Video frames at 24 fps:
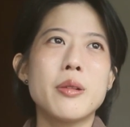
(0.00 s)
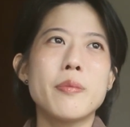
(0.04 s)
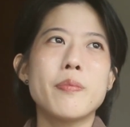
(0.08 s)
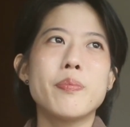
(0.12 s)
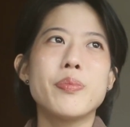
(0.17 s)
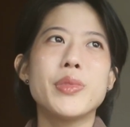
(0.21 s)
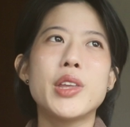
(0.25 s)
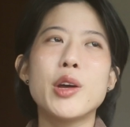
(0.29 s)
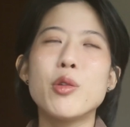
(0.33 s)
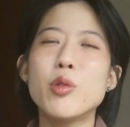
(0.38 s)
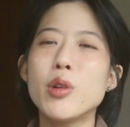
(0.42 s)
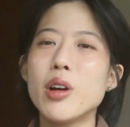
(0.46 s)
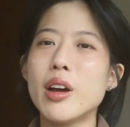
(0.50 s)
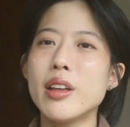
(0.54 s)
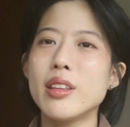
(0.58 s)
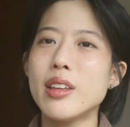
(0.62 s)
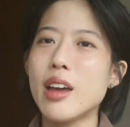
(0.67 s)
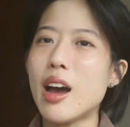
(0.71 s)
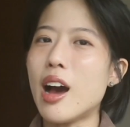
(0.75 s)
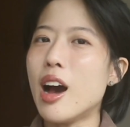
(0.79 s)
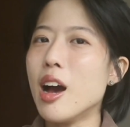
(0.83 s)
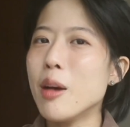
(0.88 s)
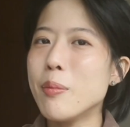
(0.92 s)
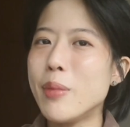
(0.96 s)
there
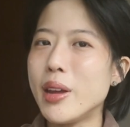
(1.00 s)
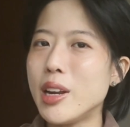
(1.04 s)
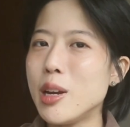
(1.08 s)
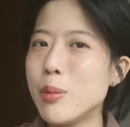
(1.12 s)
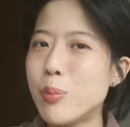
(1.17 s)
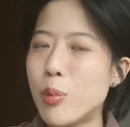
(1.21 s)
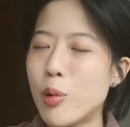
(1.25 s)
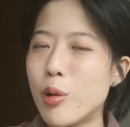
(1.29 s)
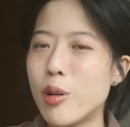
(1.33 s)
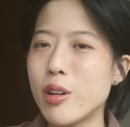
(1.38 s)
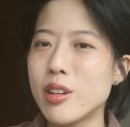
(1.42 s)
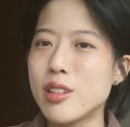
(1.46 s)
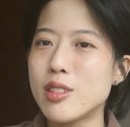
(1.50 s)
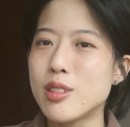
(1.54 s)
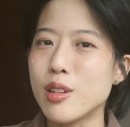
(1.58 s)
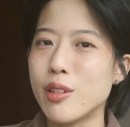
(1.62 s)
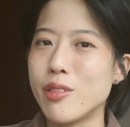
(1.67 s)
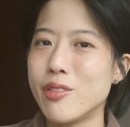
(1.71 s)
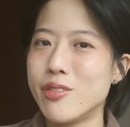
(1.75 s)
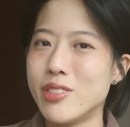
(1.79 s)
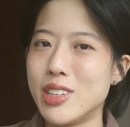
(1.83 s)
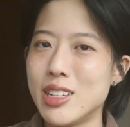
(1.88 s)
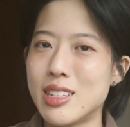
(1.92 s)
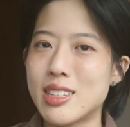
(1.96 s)
are many points
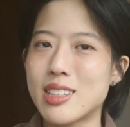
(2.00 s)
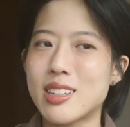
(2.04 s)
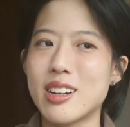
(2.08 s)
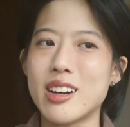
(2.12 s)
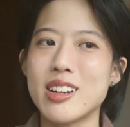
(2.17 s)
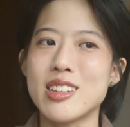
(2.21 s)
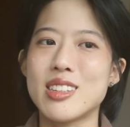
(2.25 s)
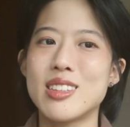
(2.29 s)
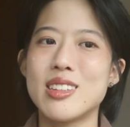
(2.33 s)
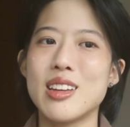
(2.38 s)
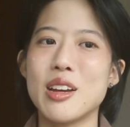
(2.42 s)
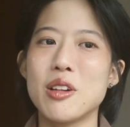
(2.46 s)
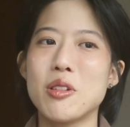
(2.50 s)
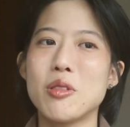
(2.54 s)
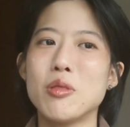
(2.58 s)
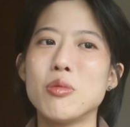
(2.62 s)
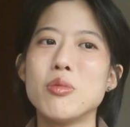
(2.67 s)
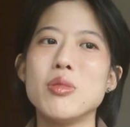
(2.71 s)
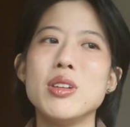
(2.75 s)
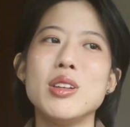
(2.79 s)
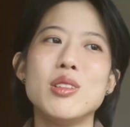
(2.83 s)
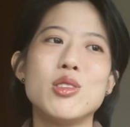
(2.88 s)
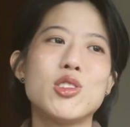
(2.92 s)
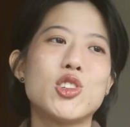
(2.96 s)
of disgust that
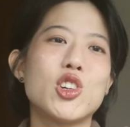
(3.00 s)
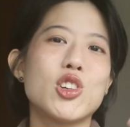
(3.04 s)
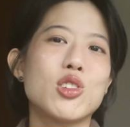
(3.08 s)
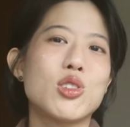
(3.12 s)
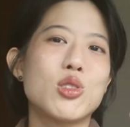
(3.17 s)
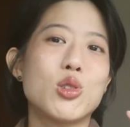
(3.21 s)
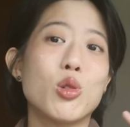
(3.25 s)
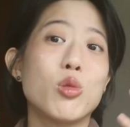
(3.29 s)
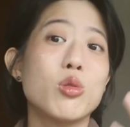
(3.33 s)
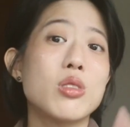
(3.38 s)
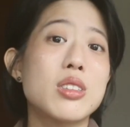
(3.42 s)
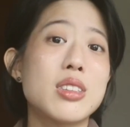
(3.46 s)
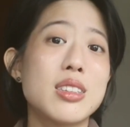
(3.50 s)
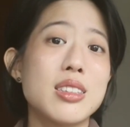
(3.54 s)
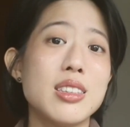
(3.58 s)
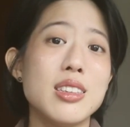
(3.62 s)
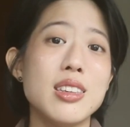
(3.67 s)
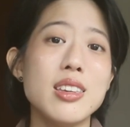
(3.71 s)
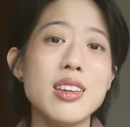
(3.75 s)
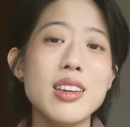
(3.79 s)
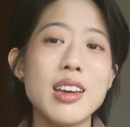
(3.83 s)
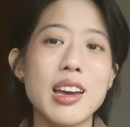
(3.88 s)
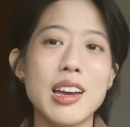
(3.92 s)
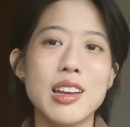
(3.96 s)
we just don't
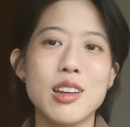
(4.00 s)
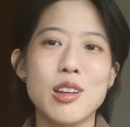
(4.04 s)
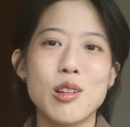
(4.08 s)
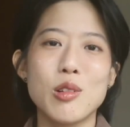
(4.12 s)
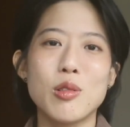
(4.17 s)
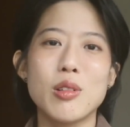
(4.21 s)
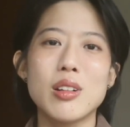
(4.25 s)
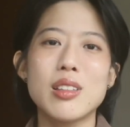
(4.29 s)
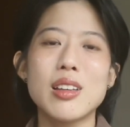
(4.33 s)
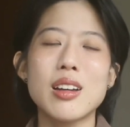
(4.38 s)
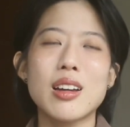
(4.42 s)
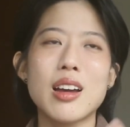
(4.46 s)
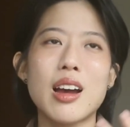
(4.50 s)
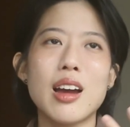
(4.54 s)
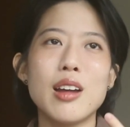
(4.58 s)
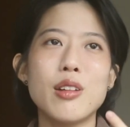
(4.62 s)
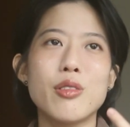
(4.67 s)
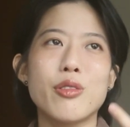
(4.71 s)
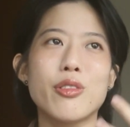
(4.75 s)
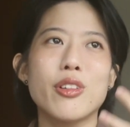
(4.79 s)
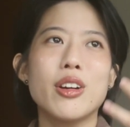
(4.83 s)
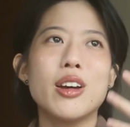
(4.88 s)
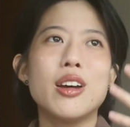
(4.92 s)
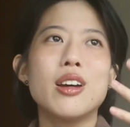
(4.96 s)
see, and that kind of
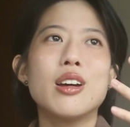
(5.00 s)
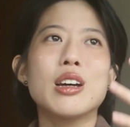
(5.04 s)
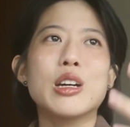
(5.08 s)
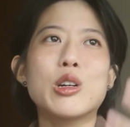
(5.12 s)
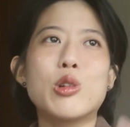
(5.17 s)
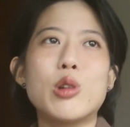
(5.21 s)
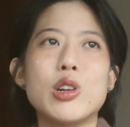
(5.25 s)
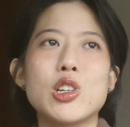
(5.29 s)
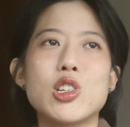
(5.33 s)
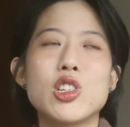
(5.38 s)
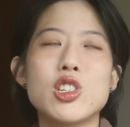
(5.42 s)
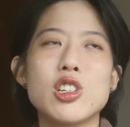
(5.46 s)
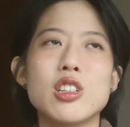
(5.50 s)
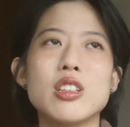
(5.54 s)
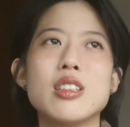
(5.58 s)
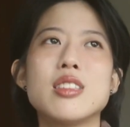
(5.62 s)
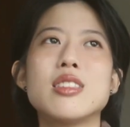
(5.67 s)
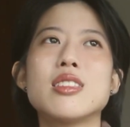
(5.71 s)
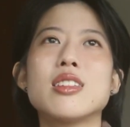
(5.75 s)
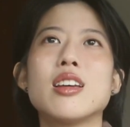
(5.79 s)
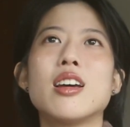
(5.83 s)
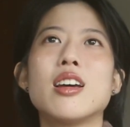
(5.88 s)
questions